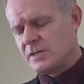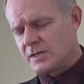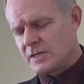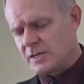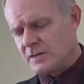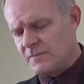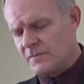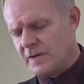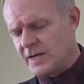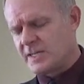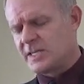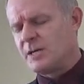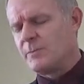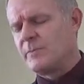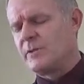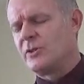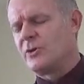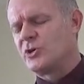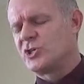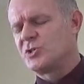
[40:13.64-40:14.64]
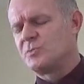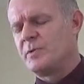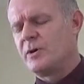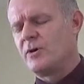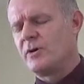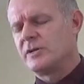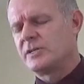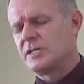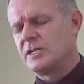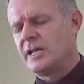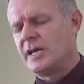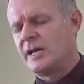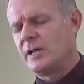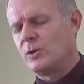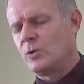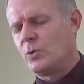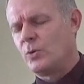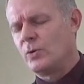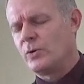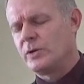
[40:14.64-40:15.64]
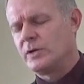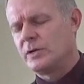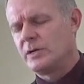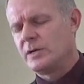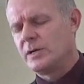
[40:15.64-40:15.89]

Convict them in their spirit today, Lord,